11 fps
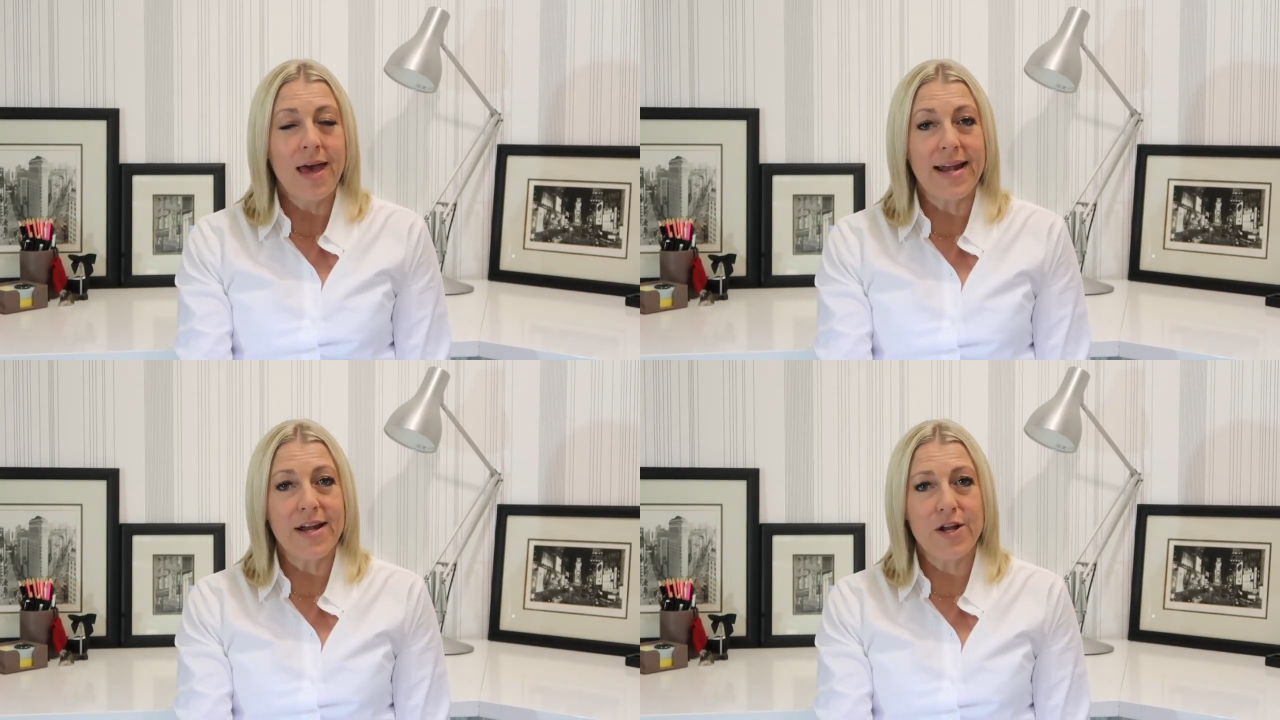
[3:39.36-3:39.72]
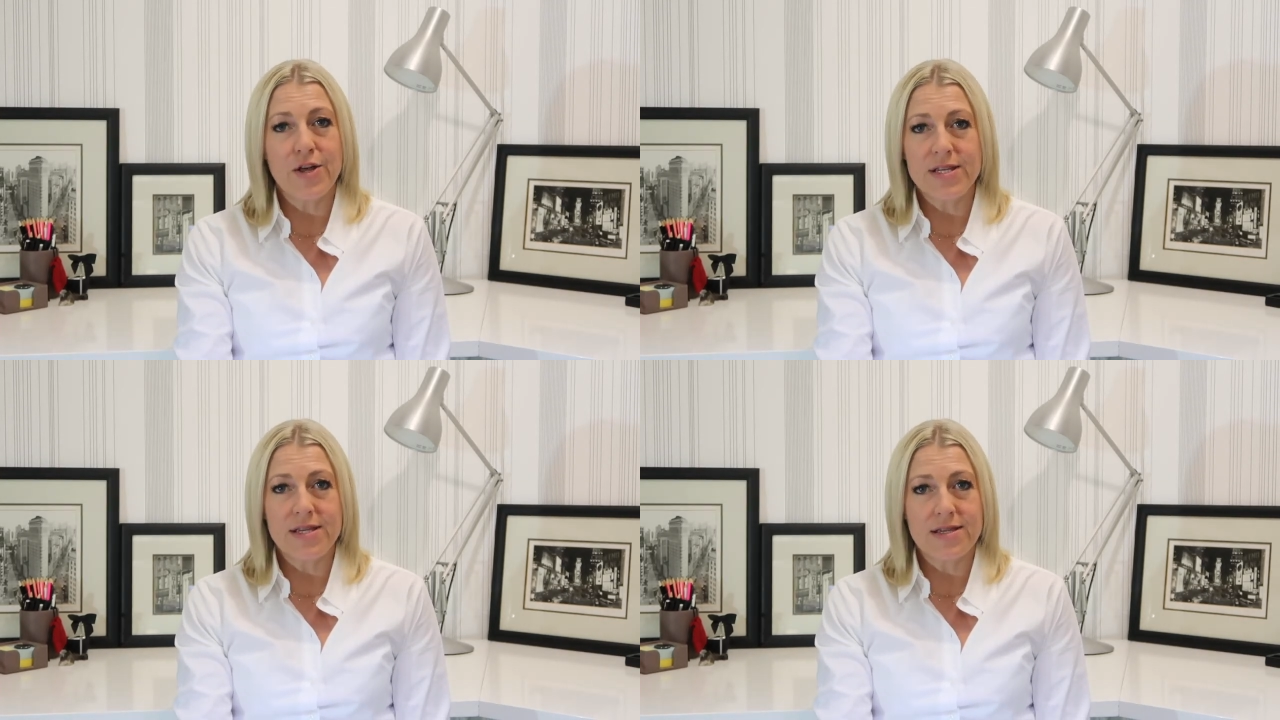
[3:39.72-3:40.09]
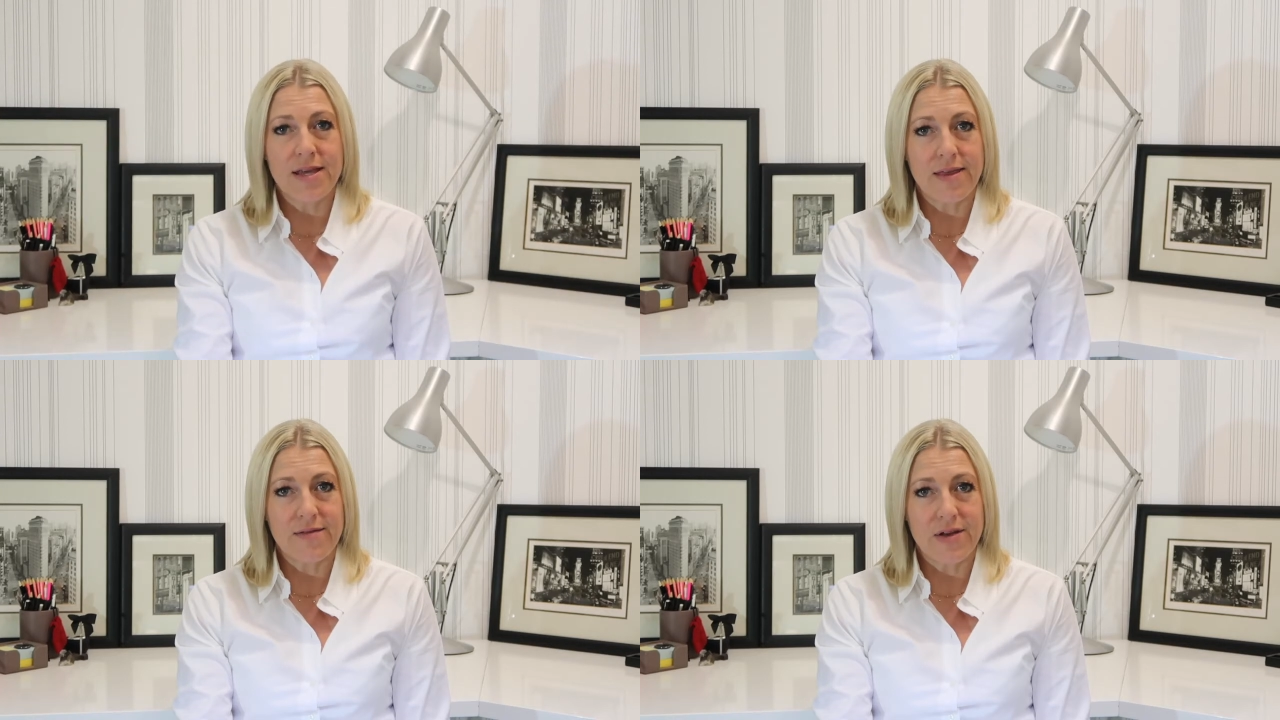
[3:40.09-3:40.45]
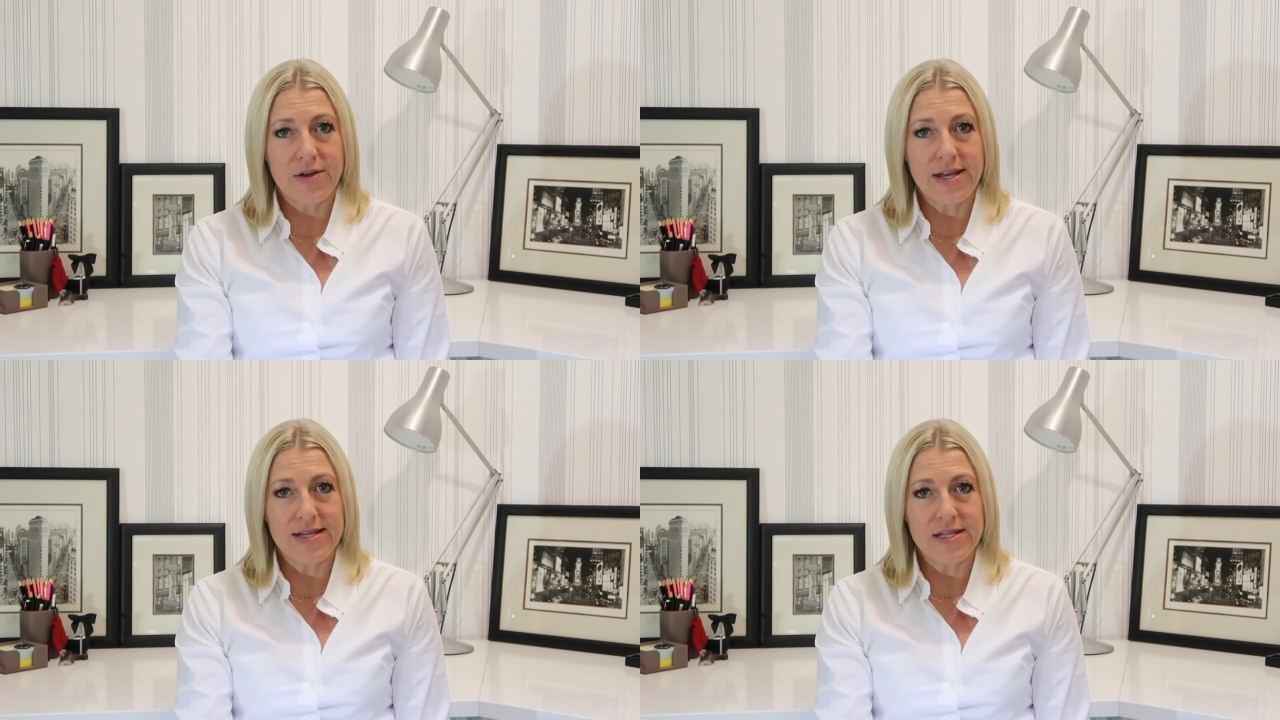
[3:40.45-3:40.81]
And I know this is something
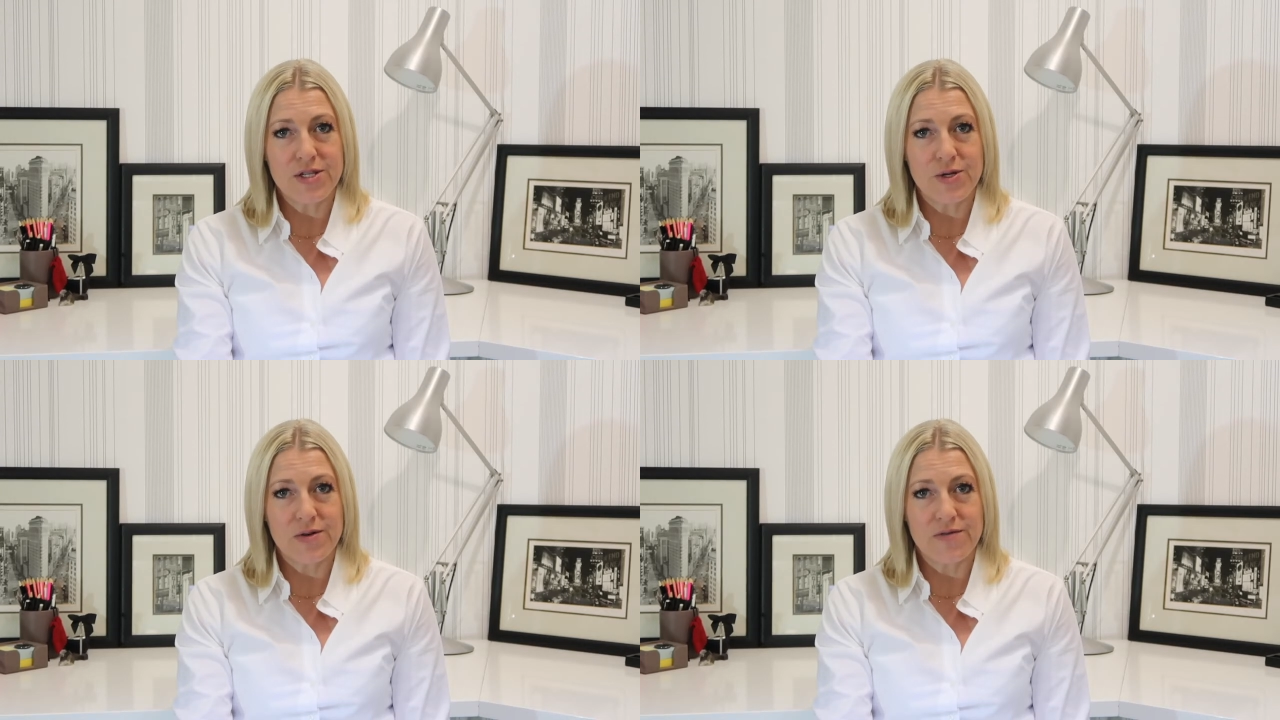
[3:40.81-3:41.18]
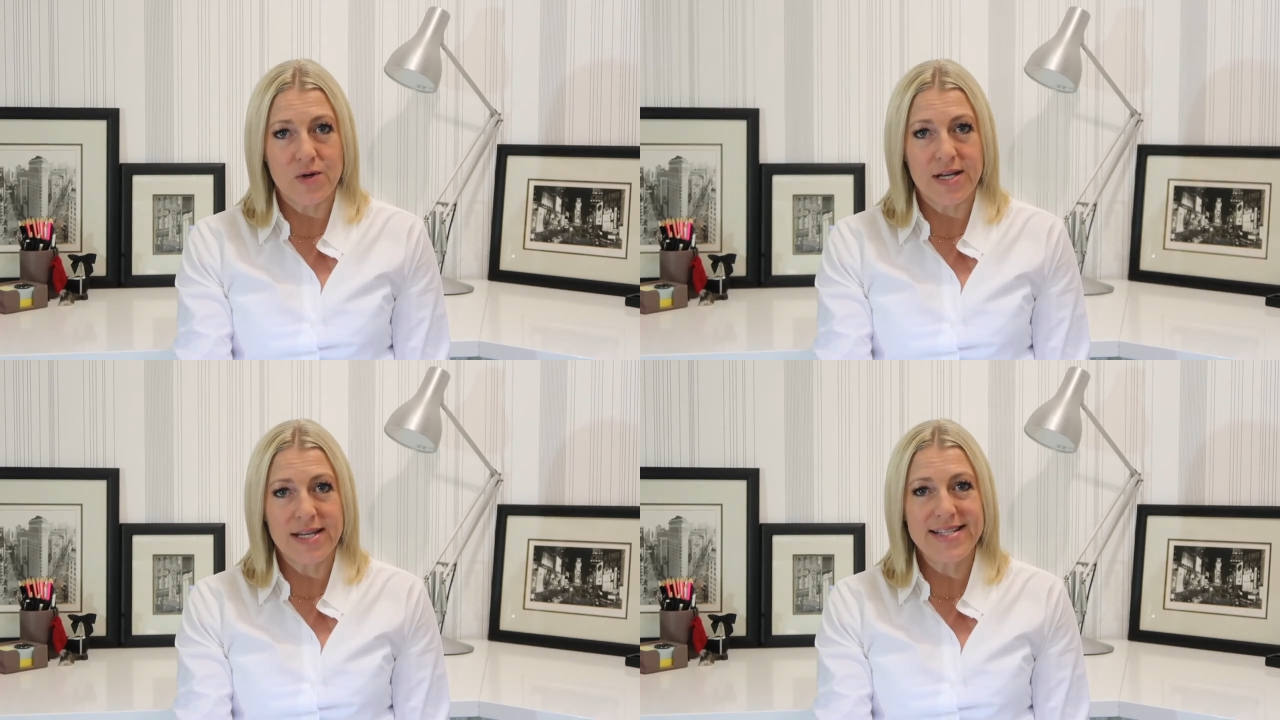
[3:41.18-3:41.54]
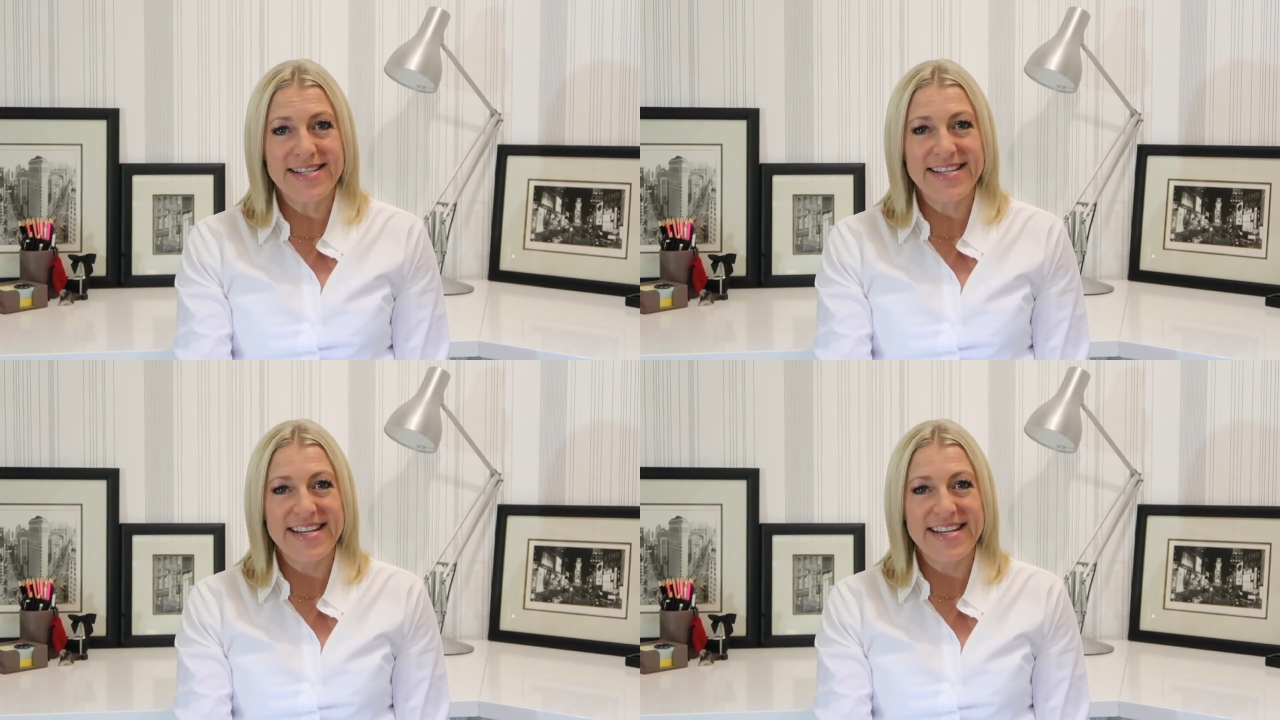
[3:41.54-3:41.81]
very easy to avoid,